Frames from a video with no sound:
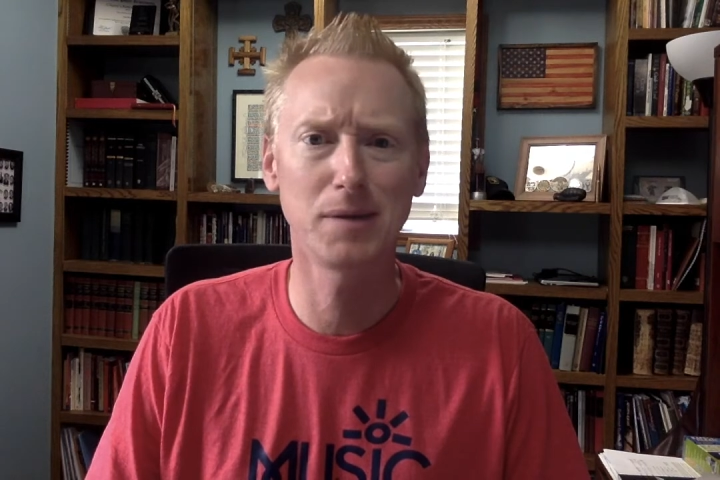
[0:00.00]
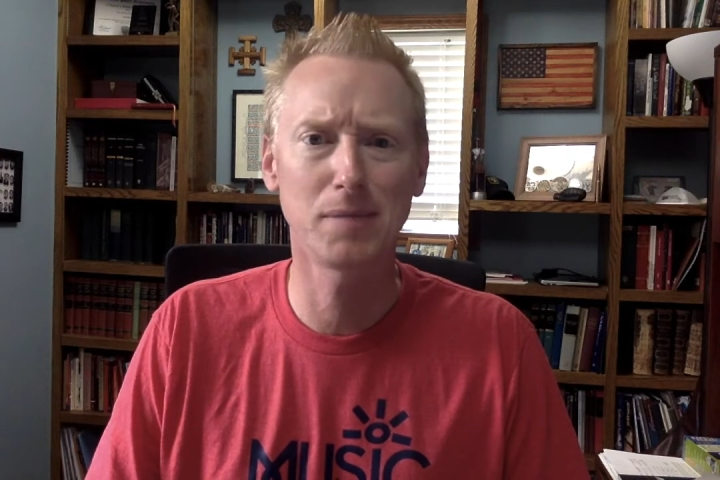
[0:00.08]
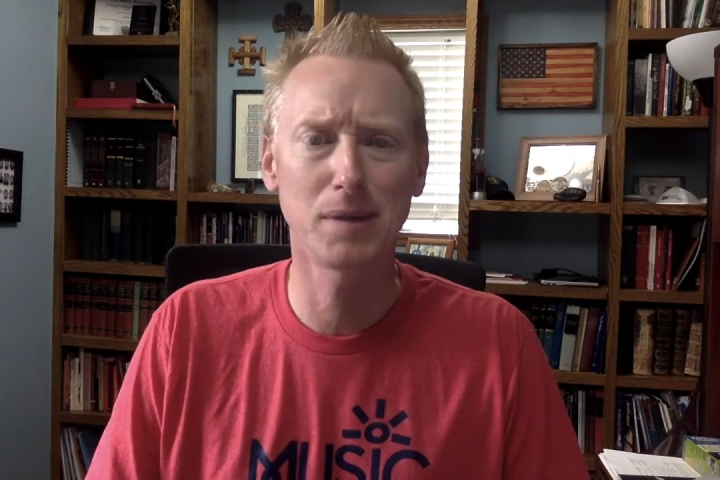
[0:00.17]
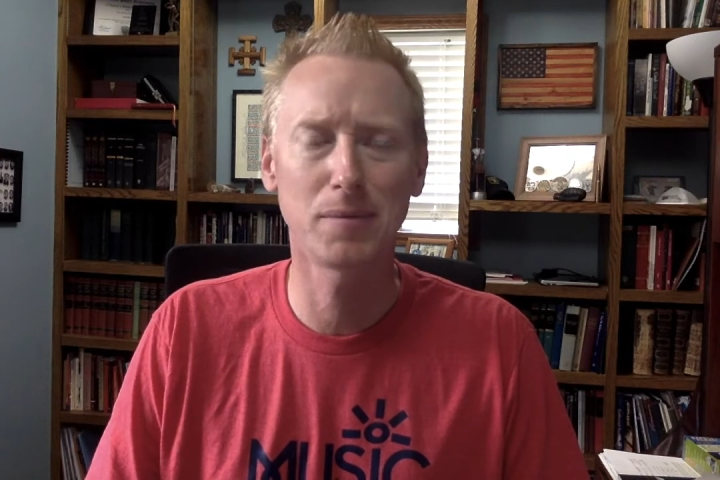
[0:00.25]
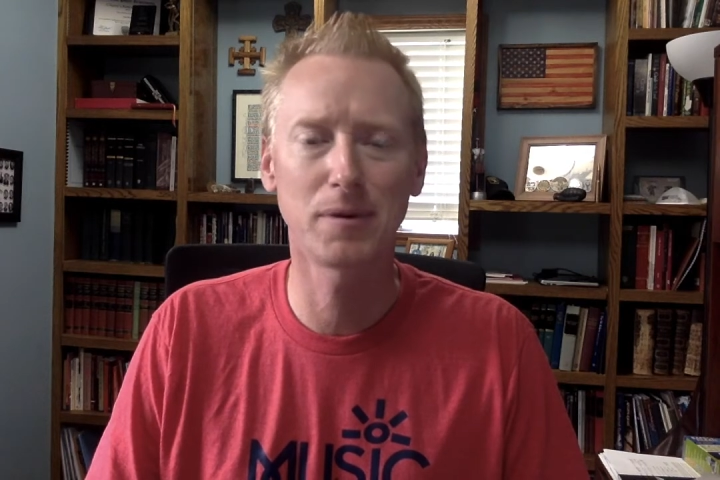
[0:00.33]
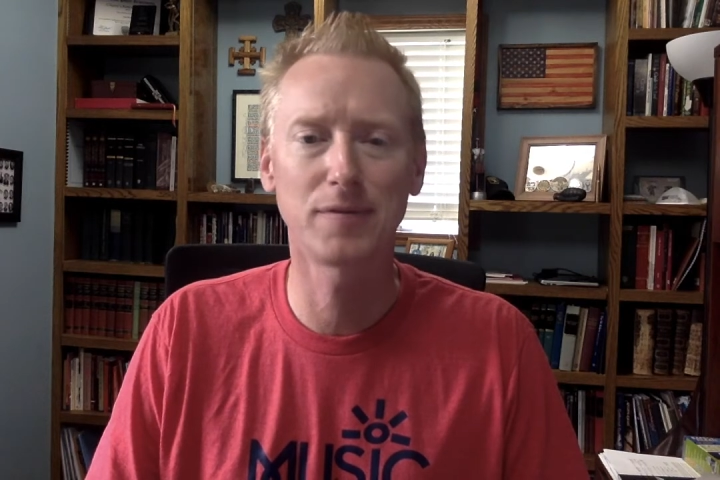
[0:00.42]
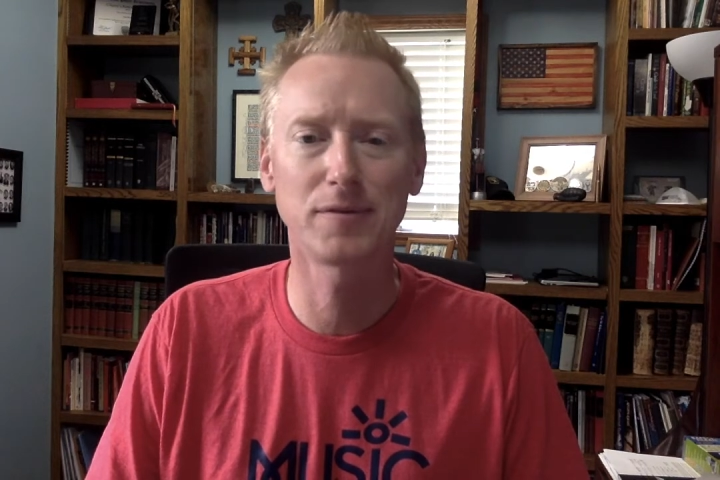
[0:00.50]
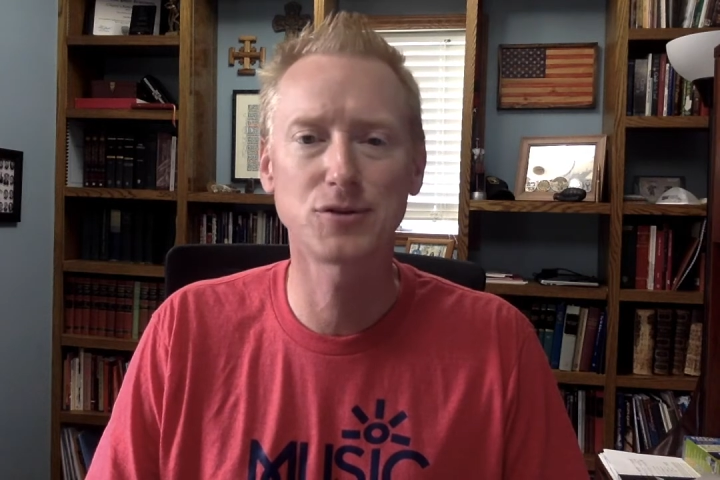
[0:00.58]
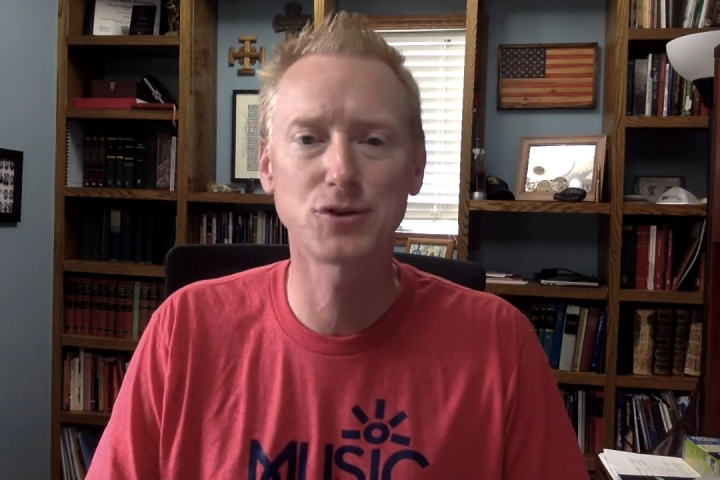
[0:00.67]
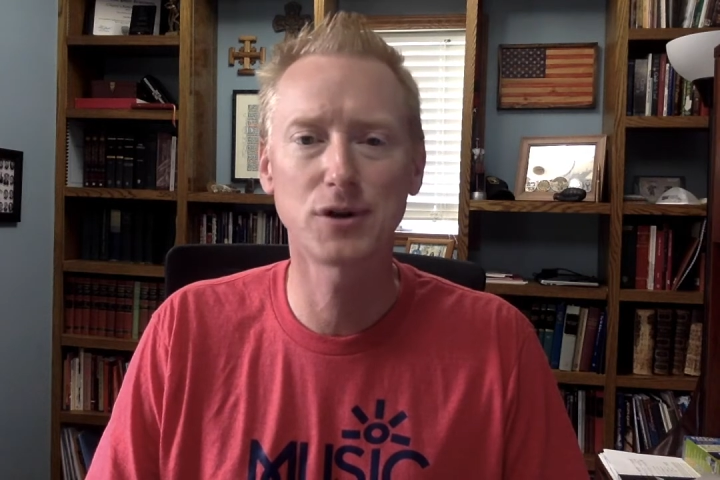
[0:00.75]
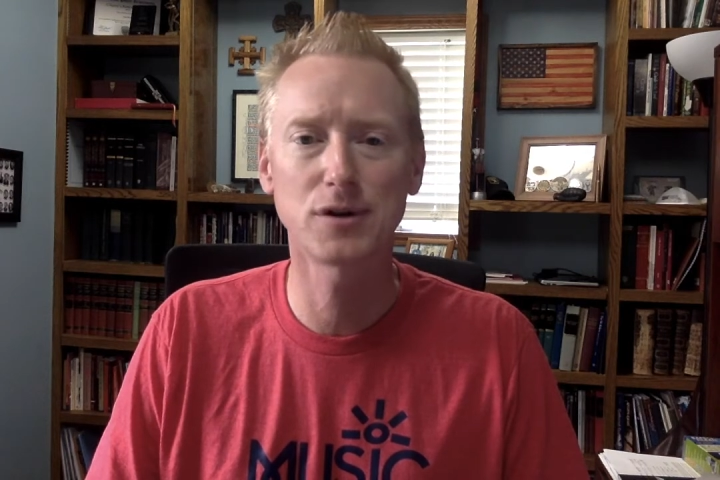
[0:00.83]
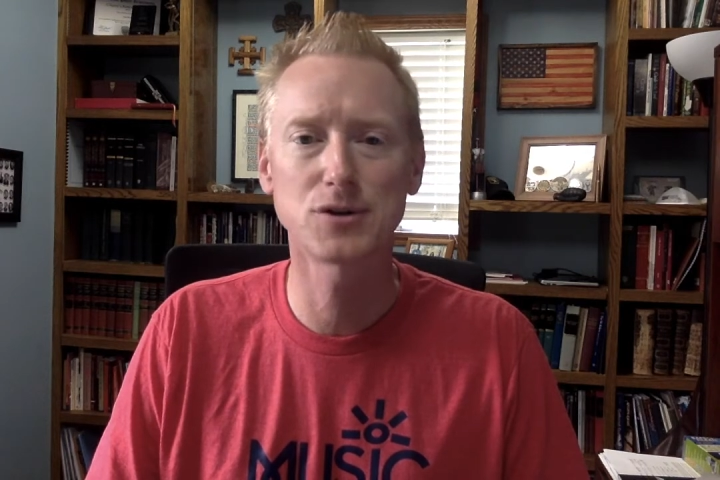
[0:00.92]
a member of a
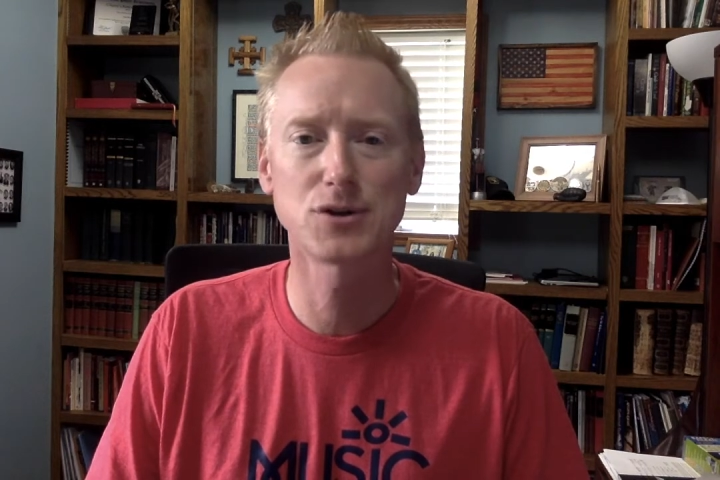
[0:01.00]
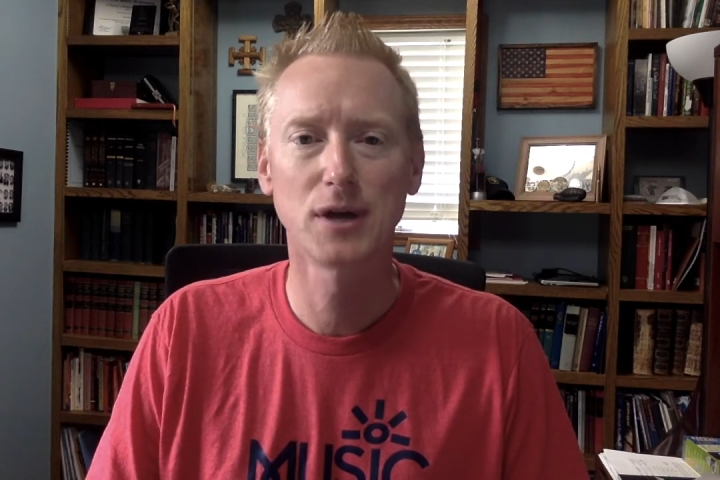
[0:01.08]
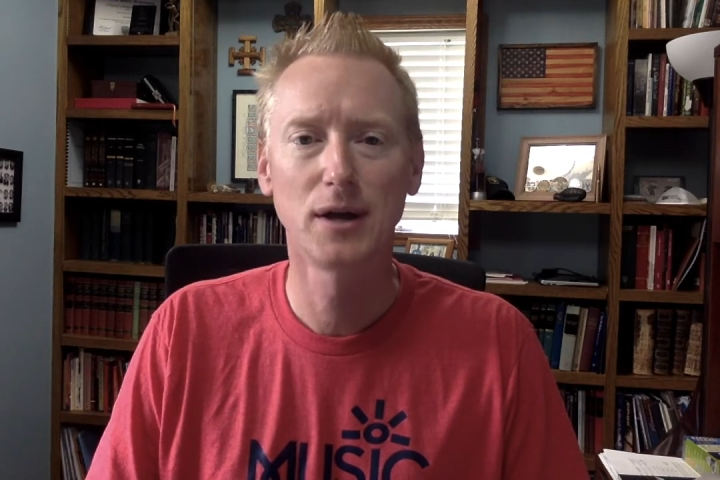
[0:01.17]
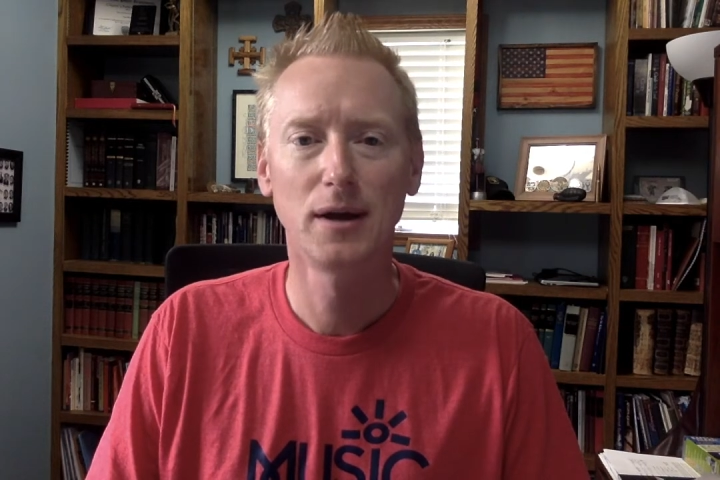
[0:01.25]
church,